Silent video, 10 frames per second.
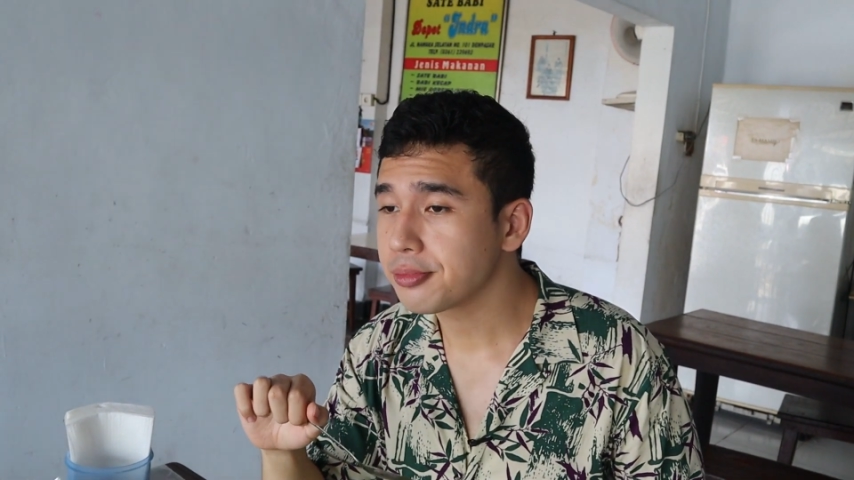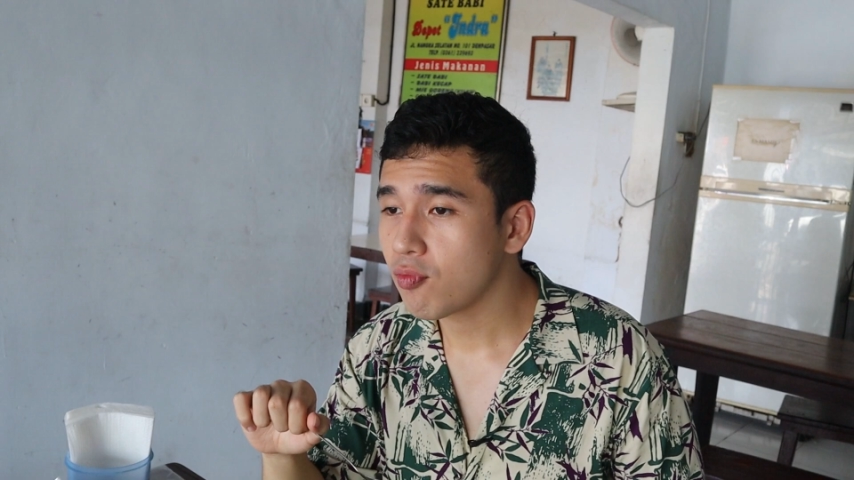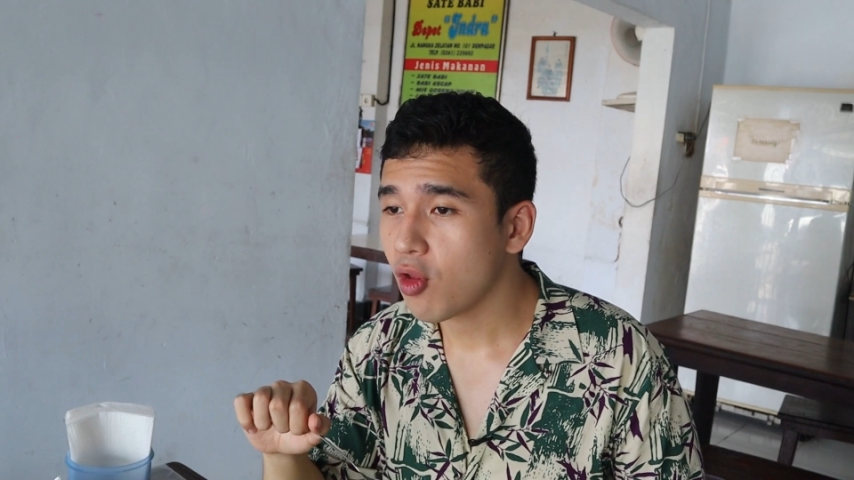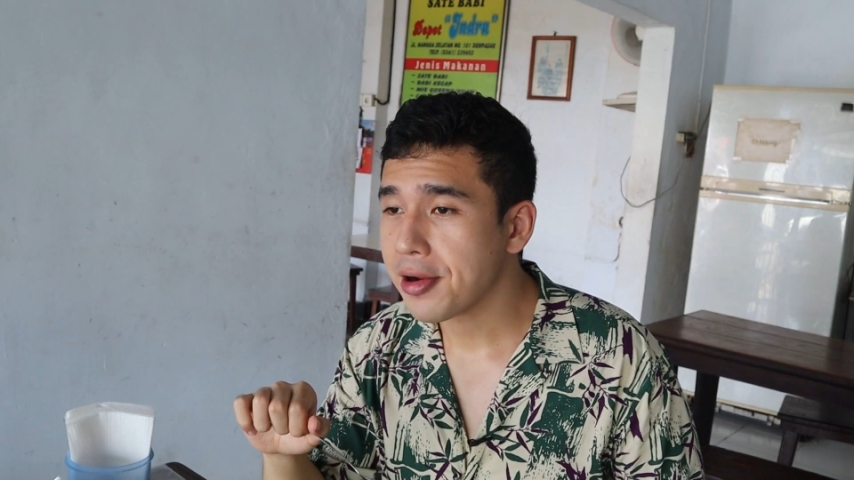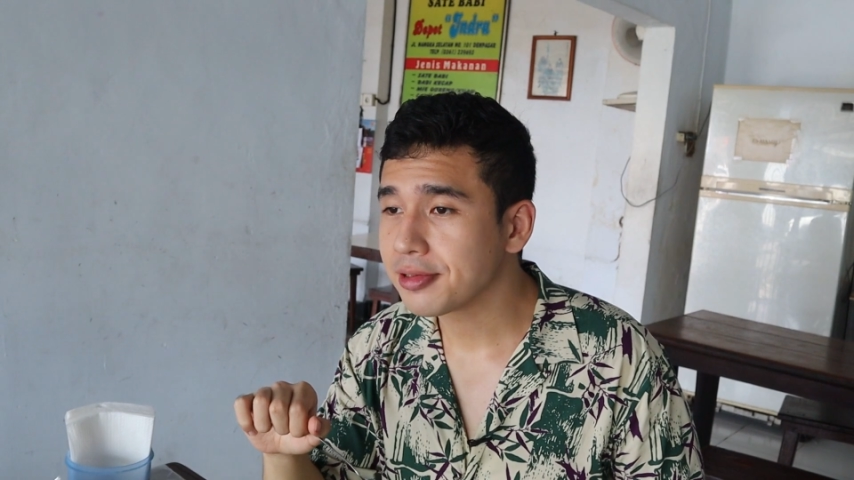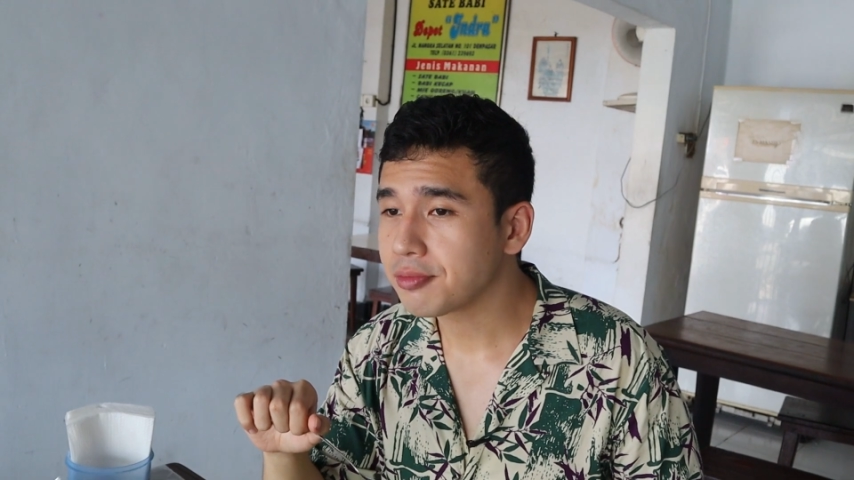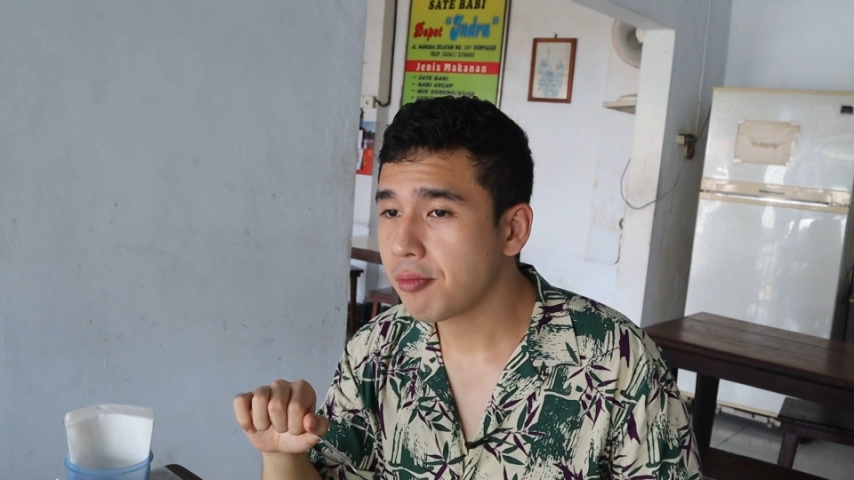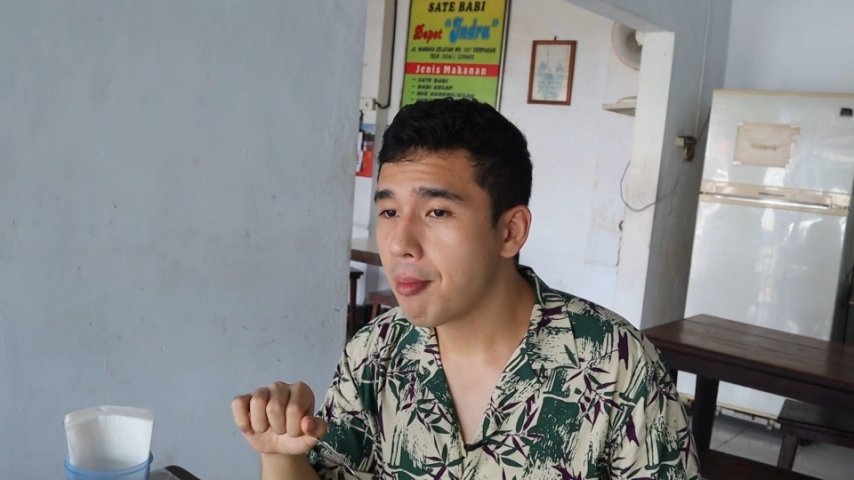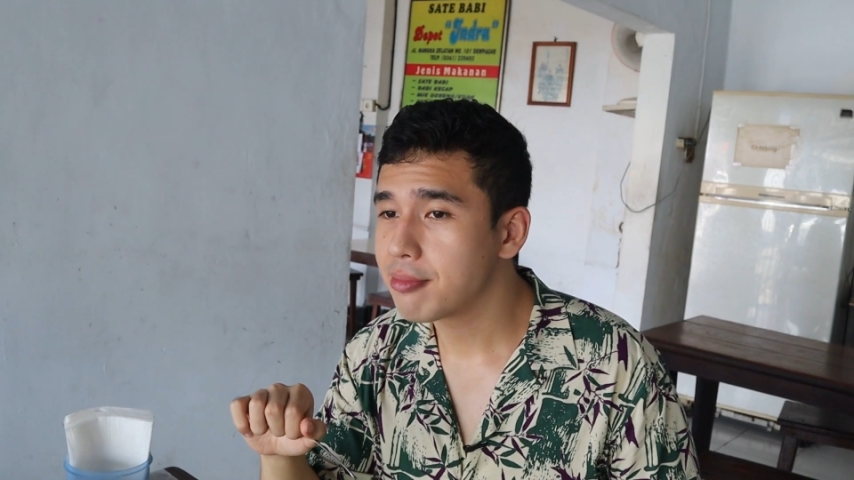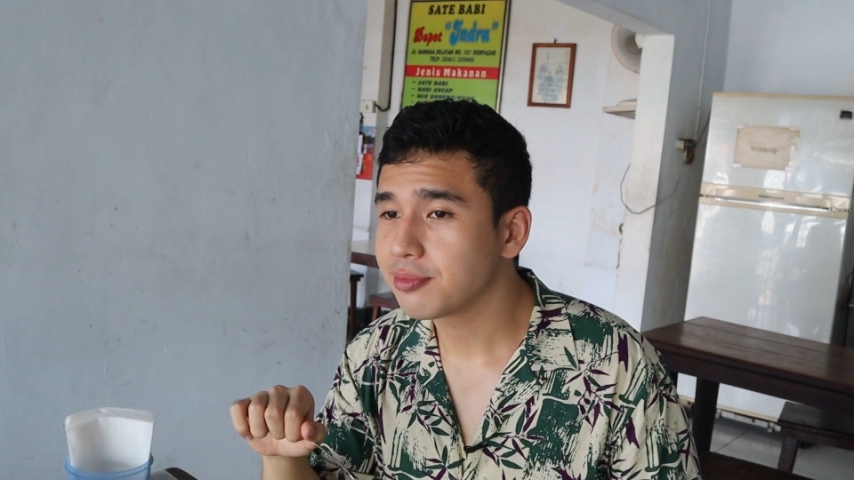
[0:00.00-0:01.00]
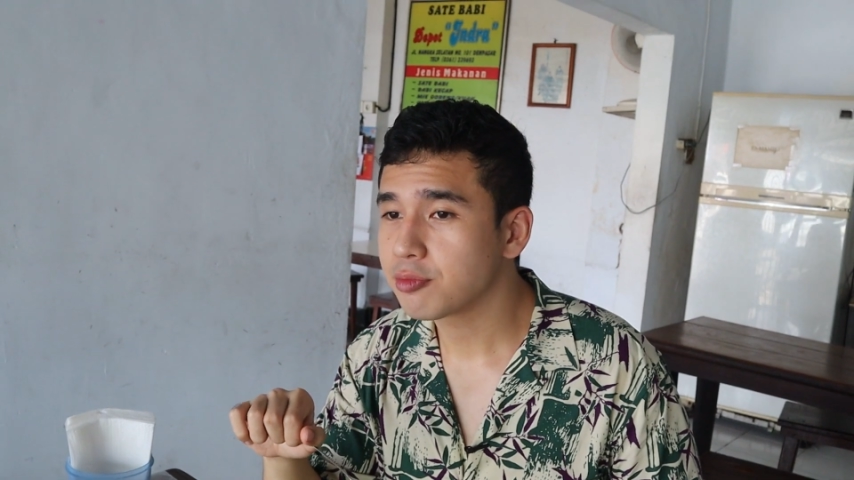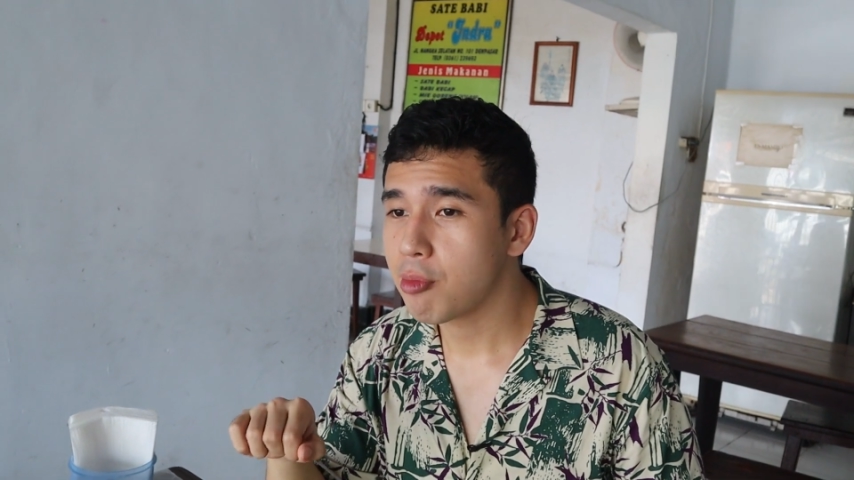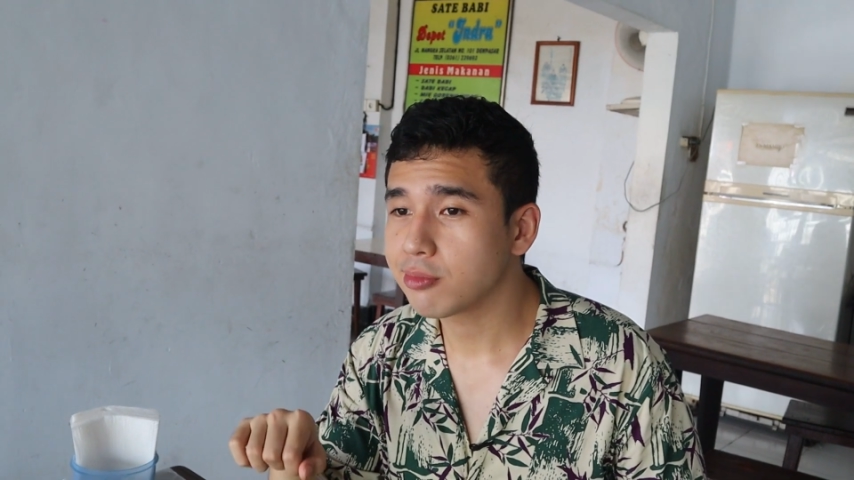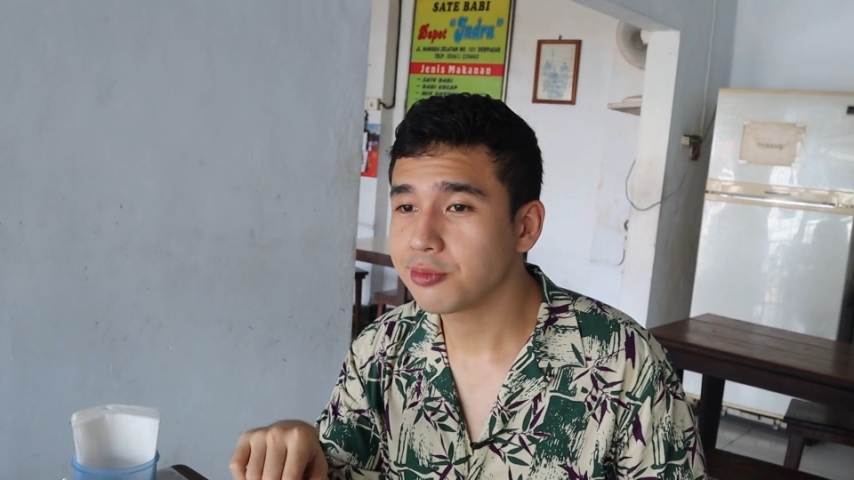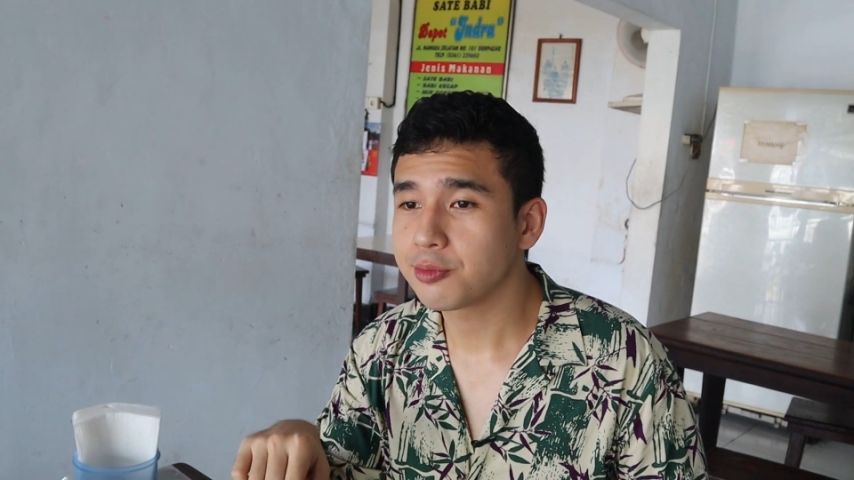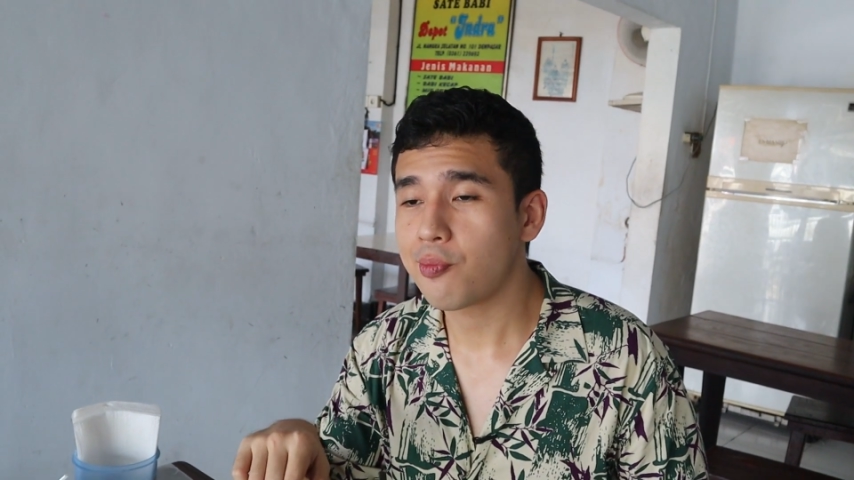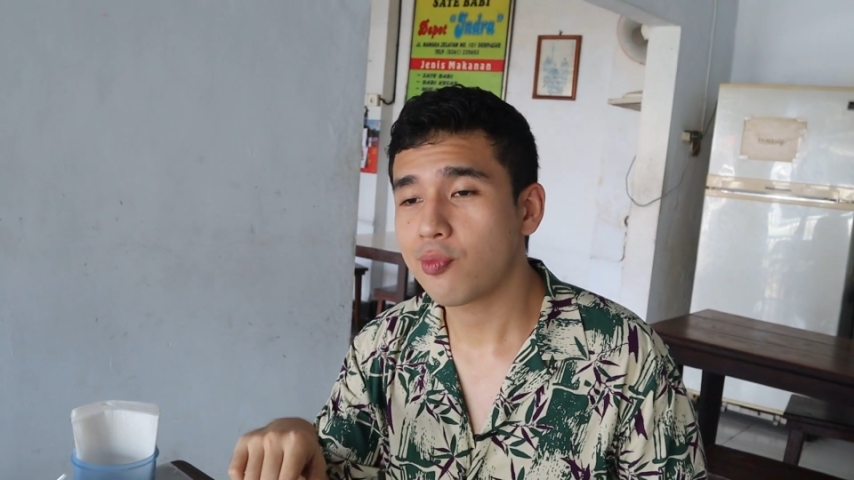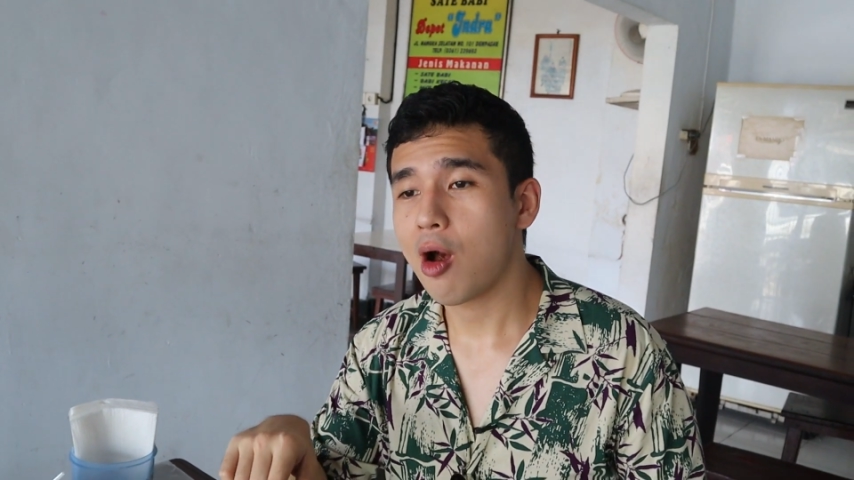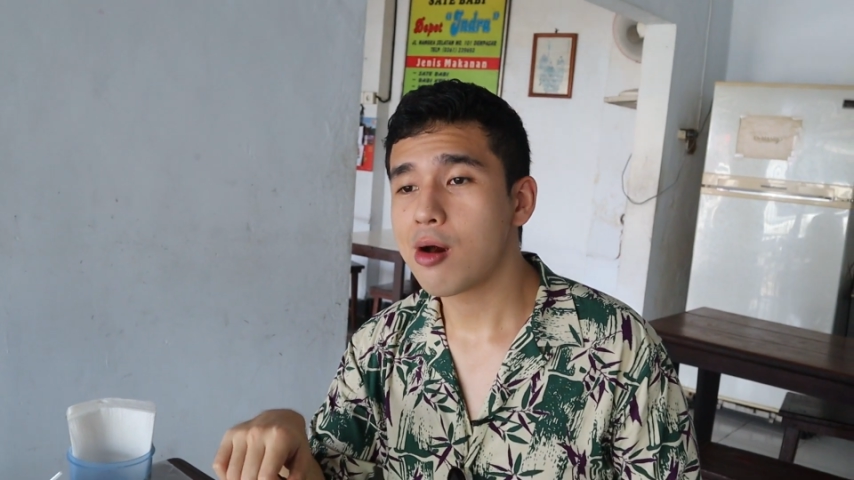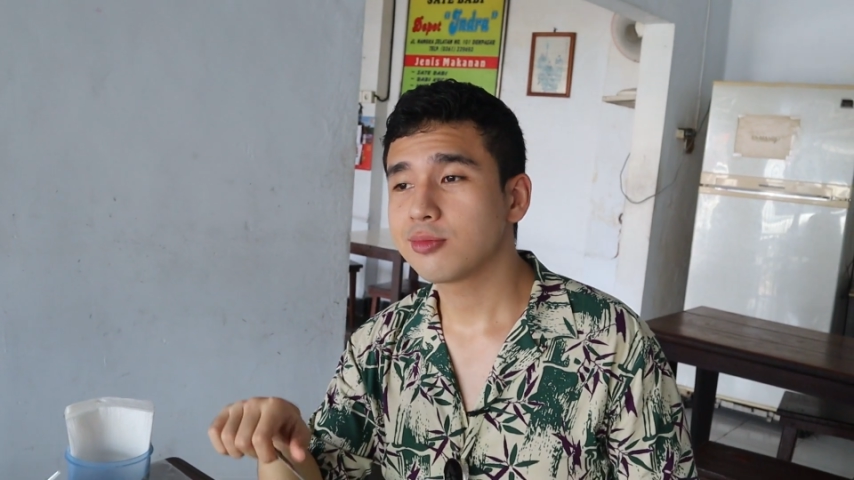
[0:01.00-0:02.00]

The floss is very airy.